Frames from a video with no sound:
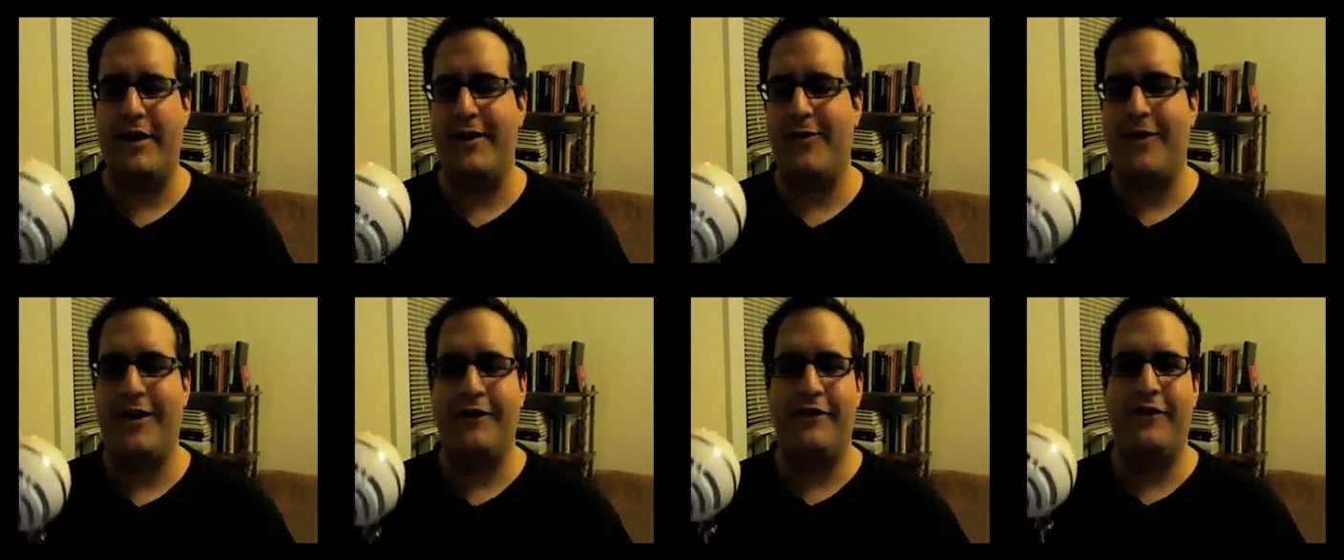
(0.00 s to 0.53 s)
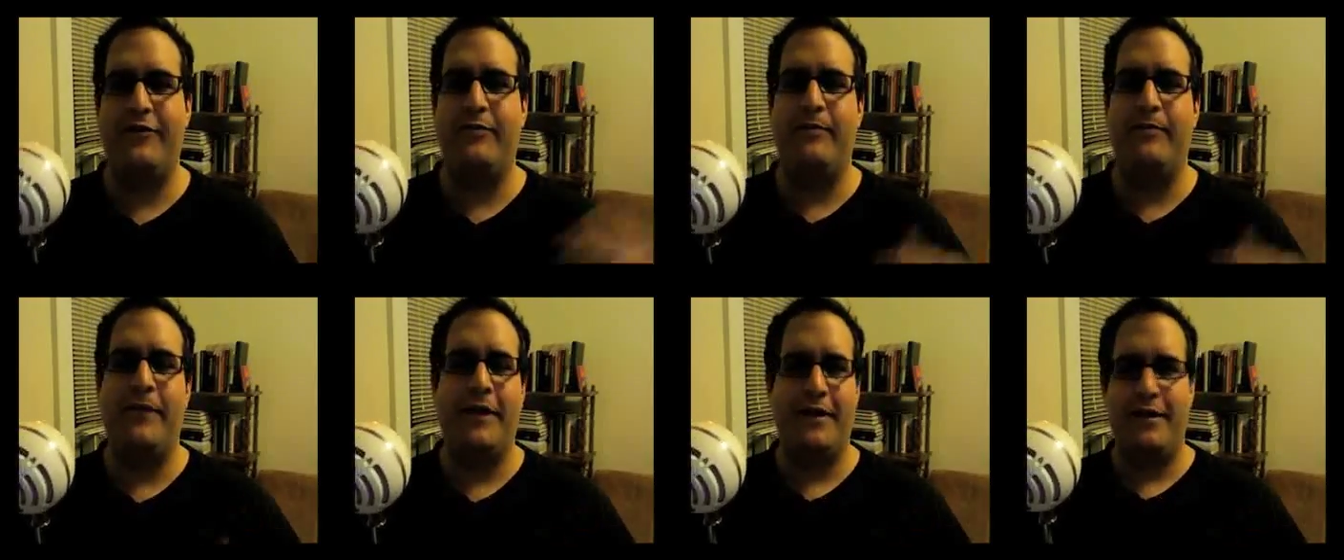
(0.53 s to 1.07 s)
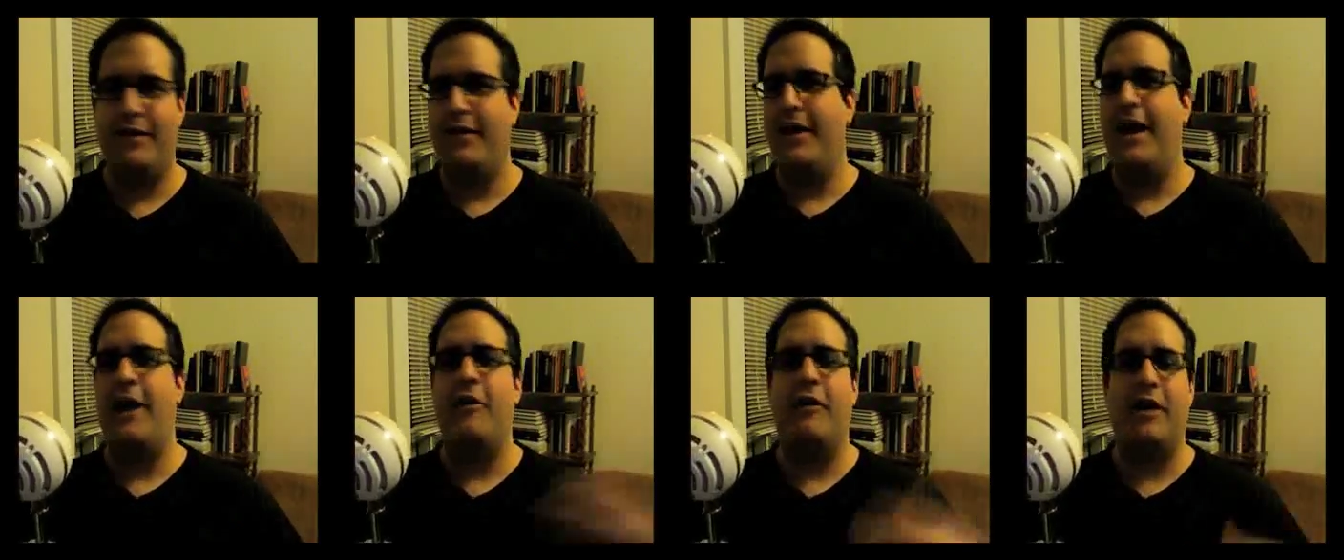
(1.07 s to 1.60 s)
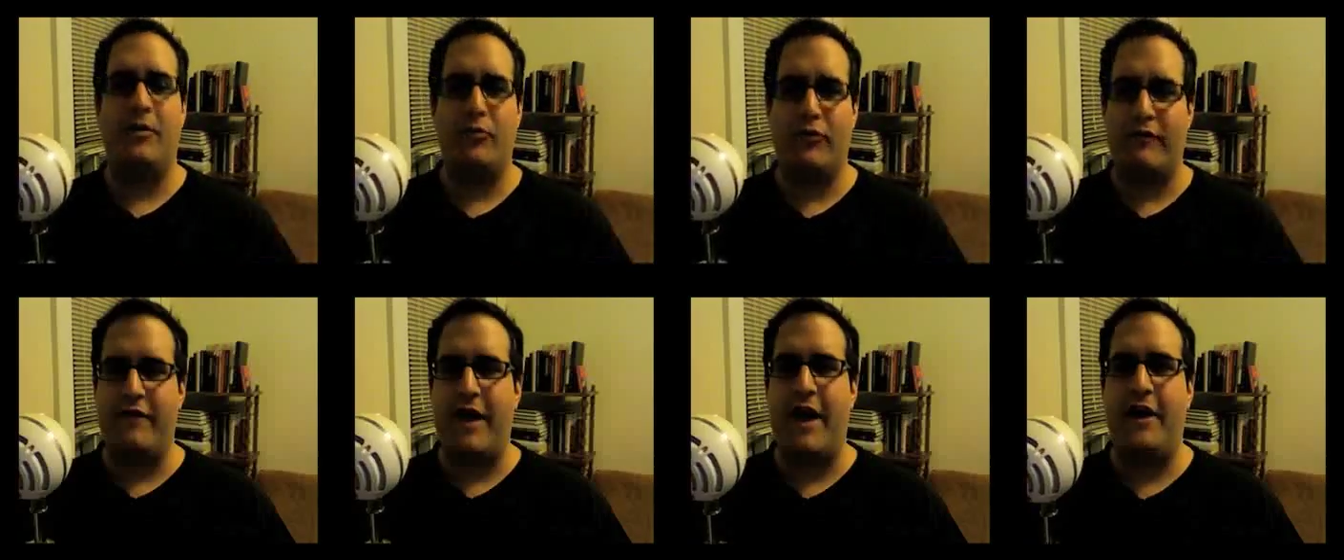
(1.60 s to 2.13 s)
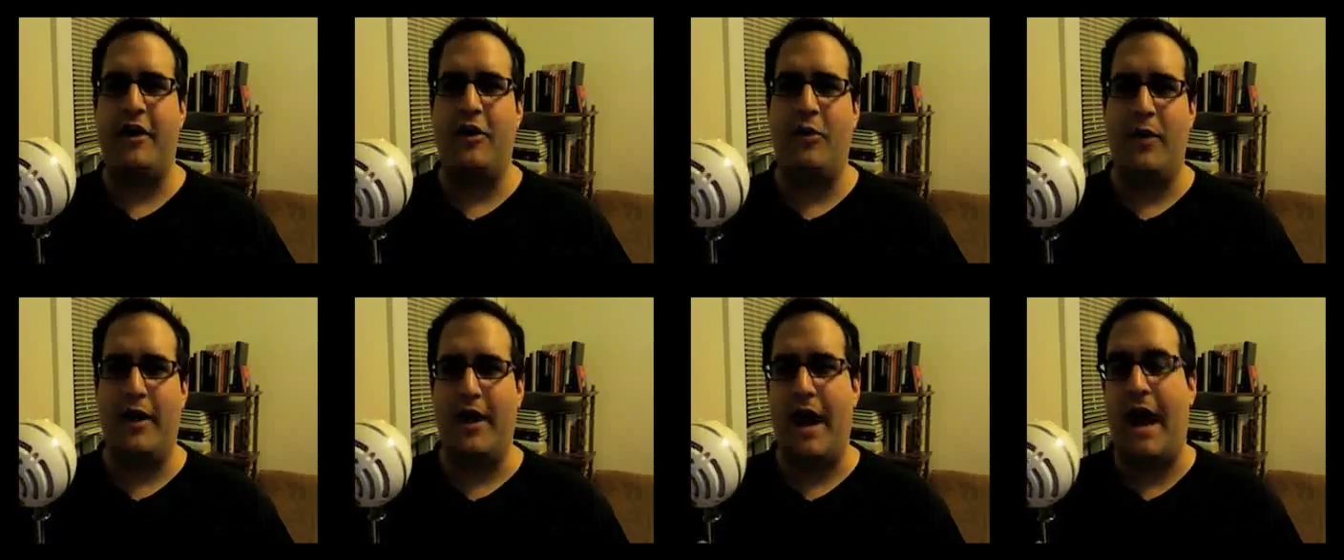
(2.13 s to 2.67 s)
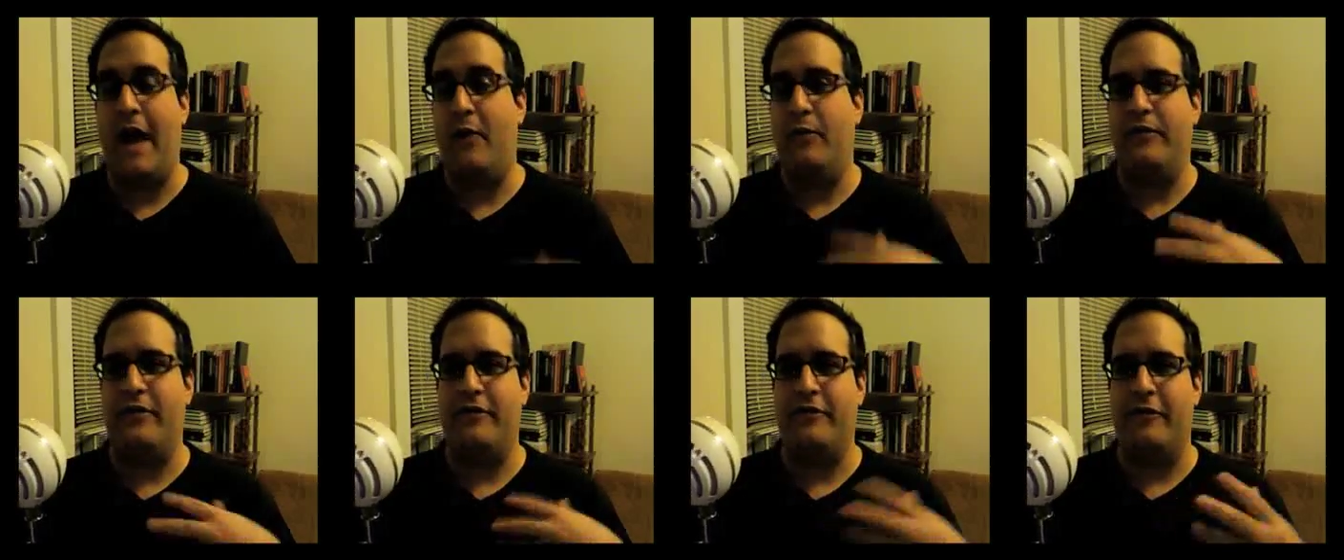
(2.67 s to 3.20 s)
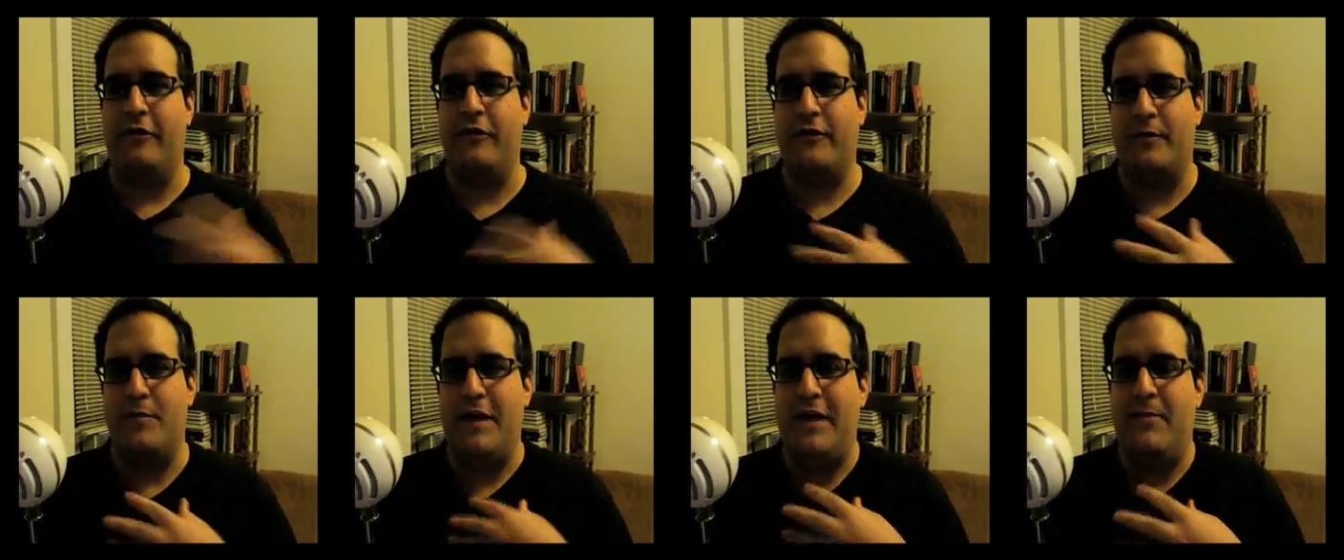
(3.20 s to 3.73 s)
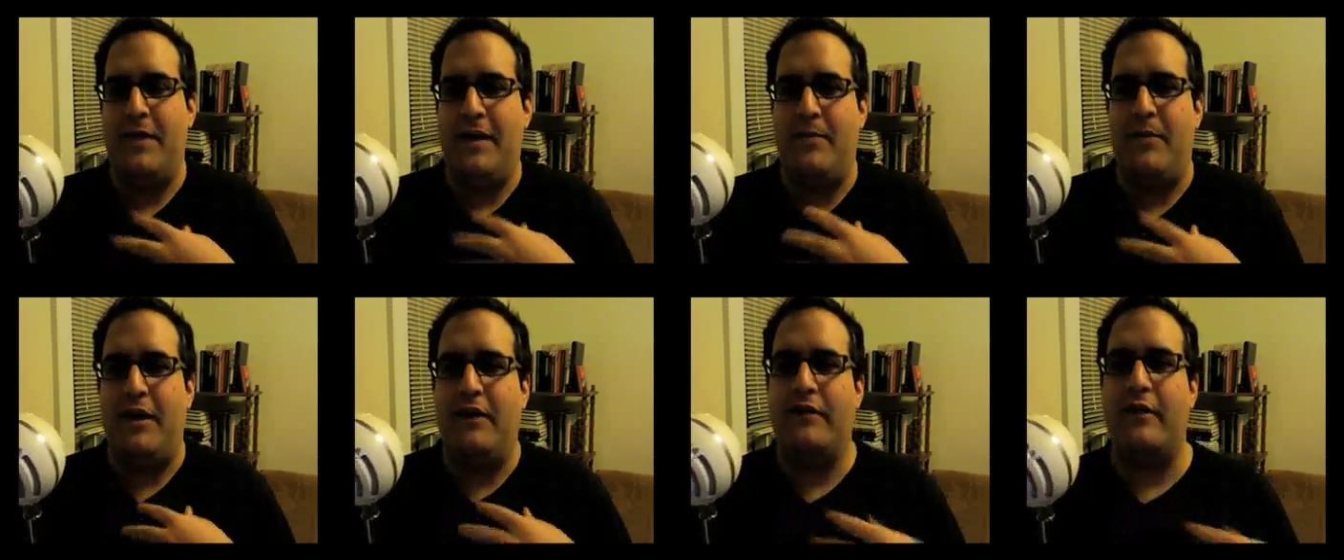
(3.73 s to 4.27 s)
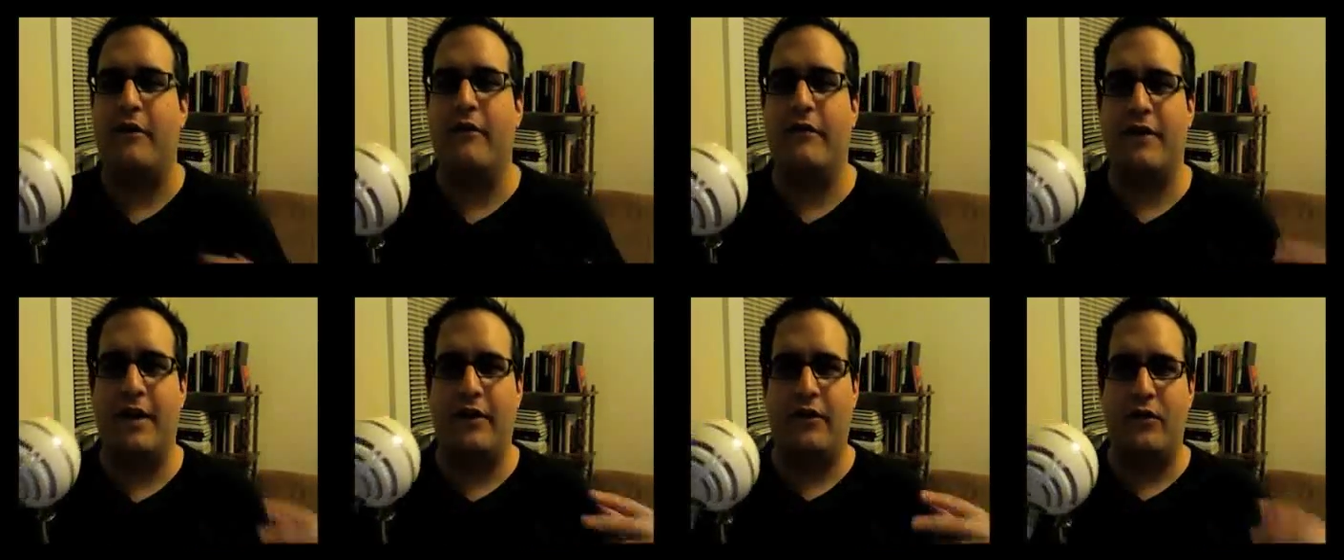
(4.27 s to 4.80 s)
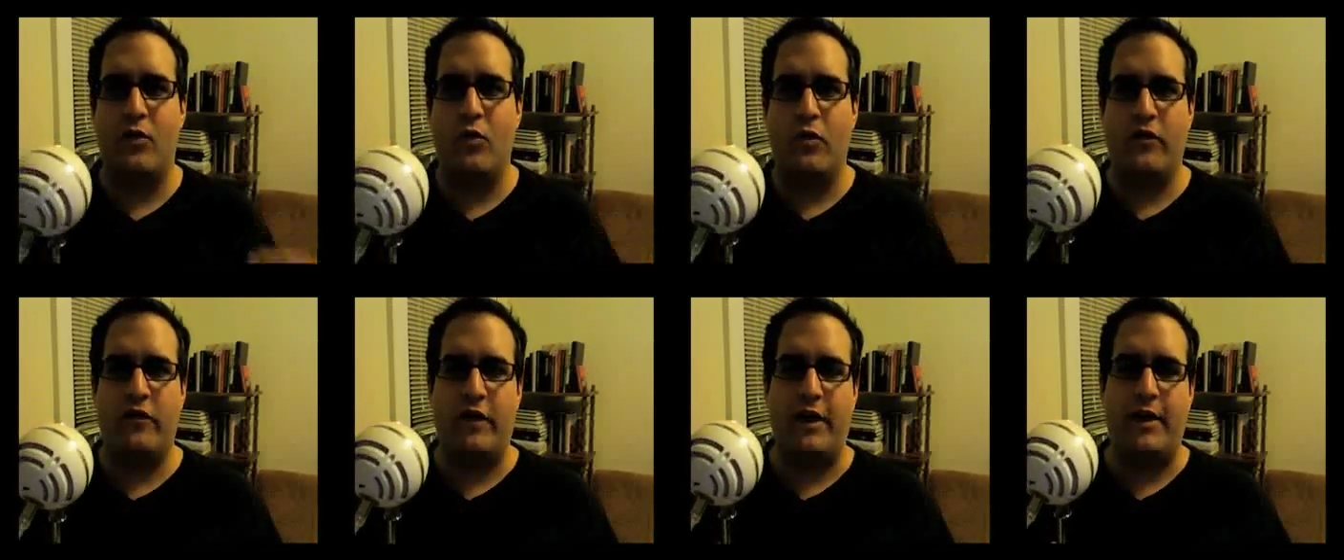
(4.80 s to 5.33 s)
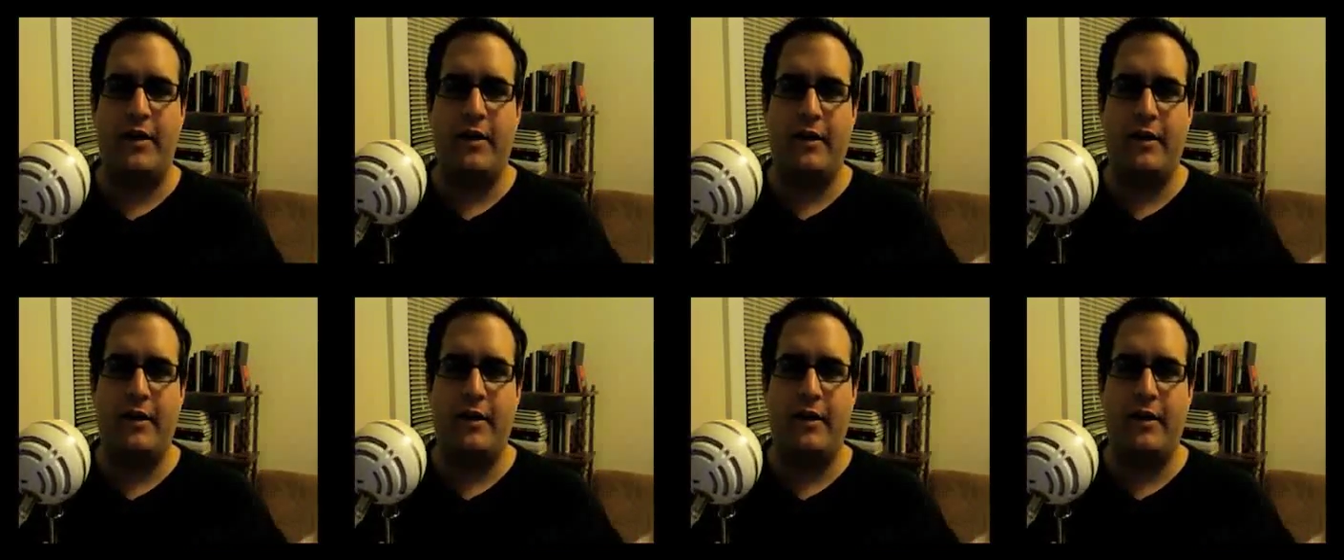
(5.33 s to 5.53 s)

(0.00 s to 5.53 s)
You know, all of his arrogant bravado and I was the first, me, me, me, center of attention horseshit.